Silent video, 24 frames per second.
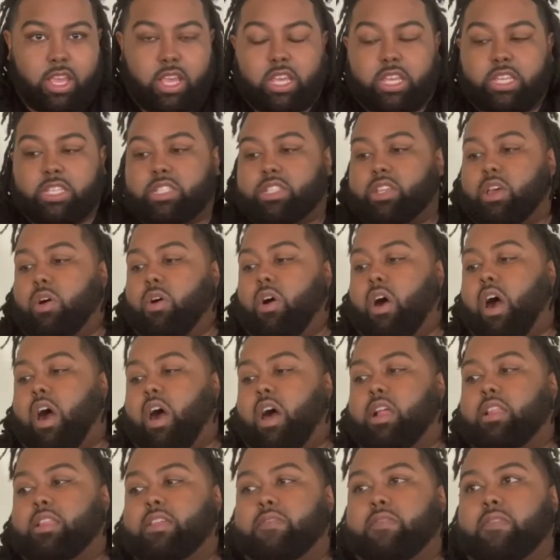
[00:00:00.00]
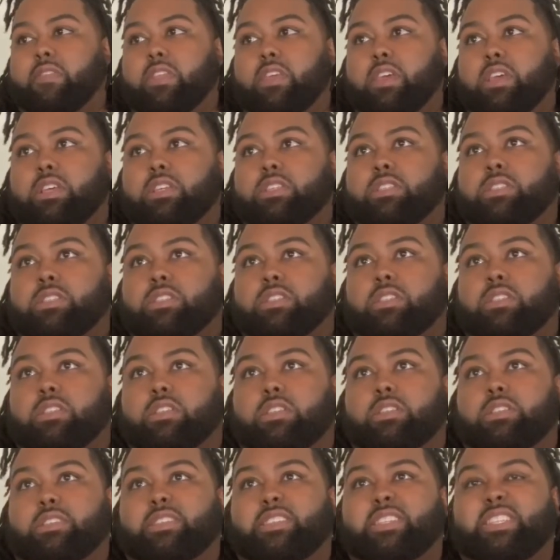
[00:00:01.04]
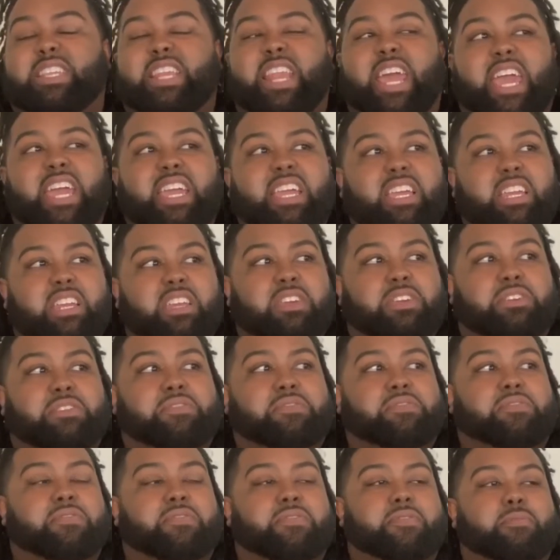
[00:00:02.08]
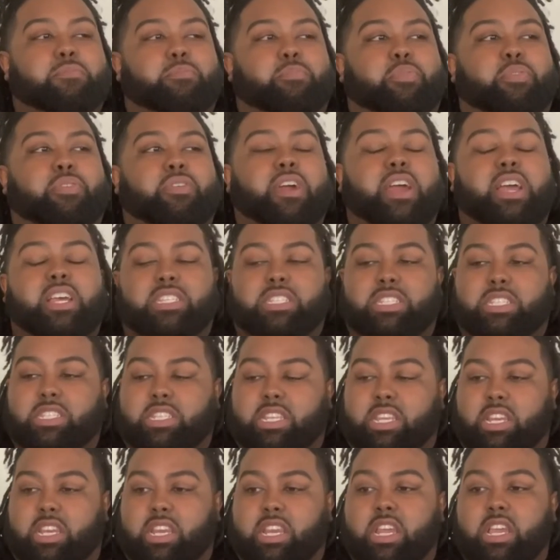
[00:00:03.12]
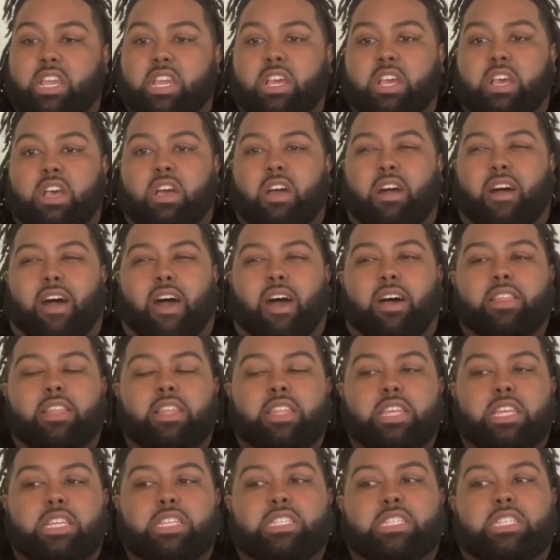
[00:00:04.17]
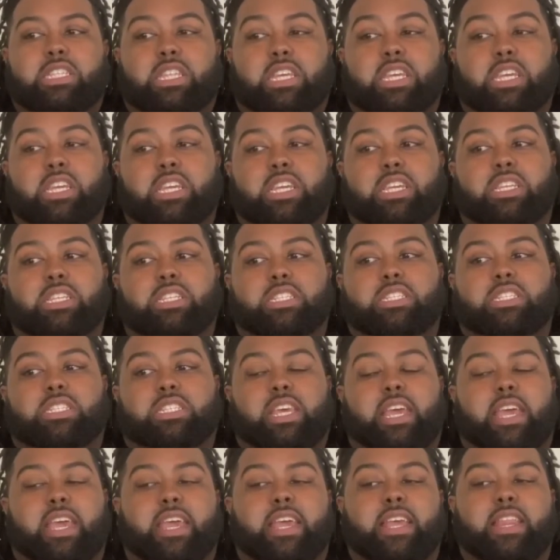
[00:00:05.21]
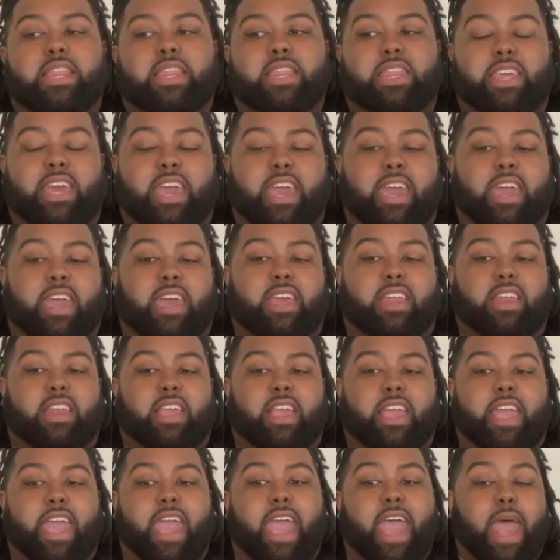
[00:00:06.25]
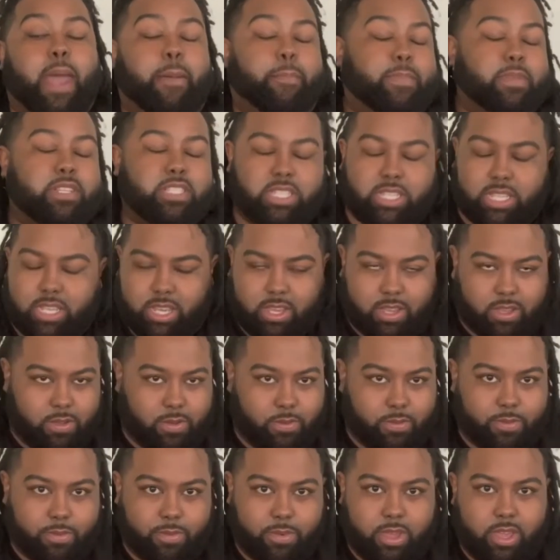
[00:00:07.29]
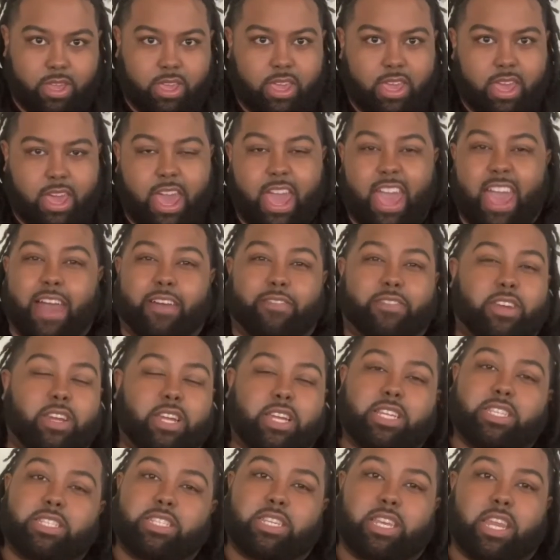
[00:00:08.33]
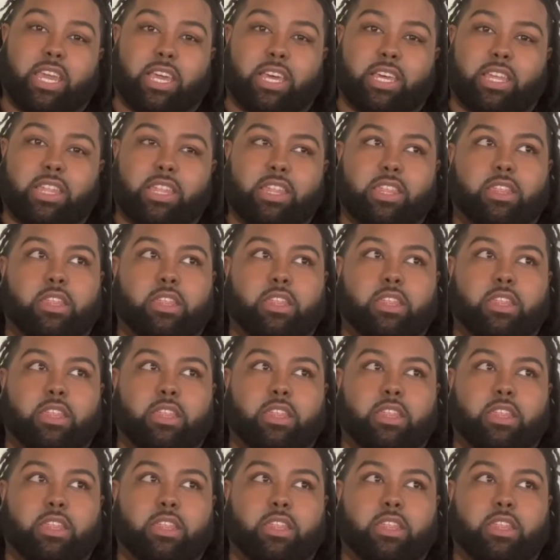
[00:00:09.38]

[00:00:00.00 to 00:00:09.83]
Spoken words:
So all of this negative press and all of these things that happened to him after his death,